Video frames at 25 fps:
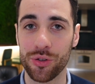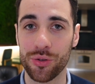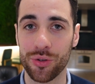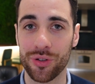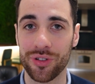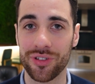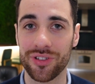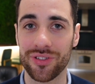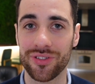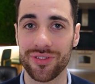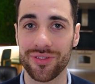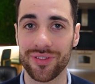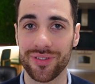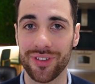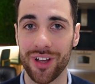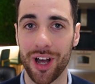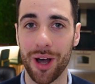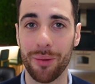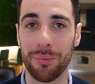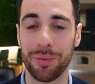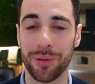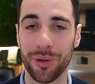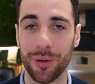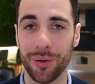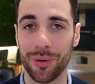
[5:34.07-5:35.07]
you can
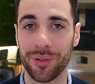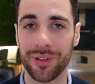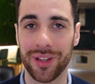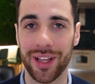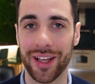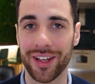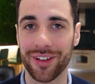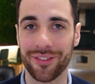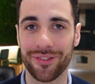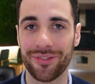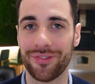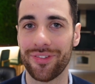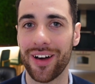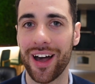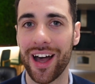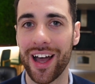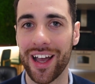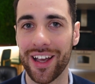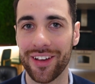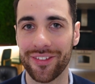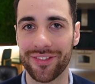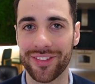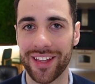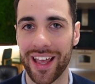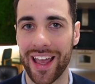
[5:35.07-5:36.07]
upload like
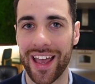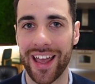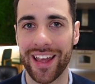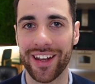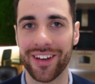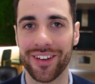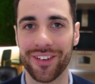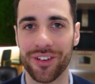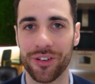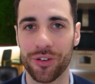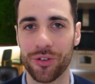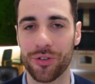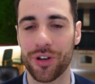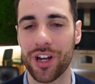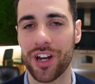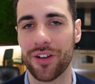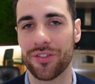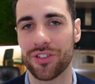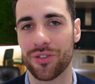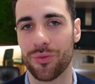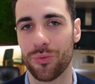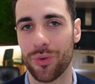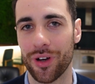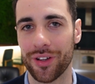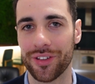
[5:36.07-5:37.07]
5, 10
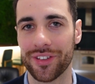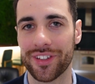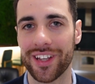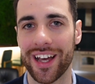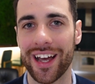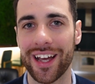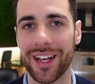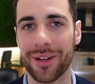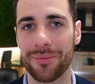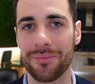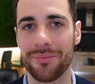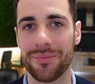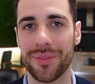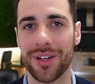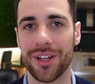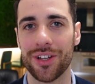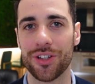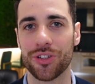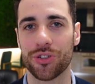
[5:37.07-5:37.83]
creatives at one time.